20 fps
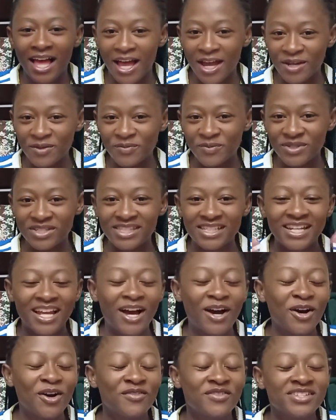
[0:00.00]
I'm
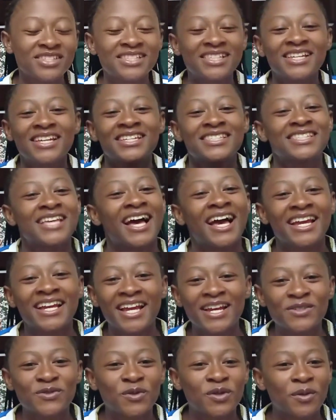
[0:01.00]
Priscilla, obviously. So hi
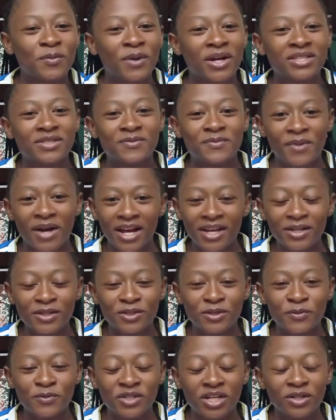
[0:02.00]
guys, welcome back to my
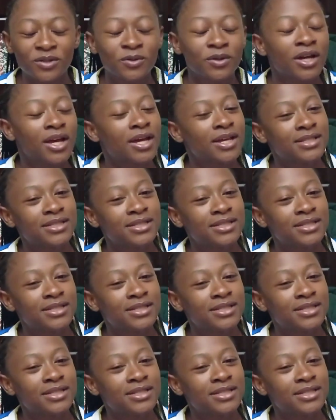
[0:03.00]
YouTube channel.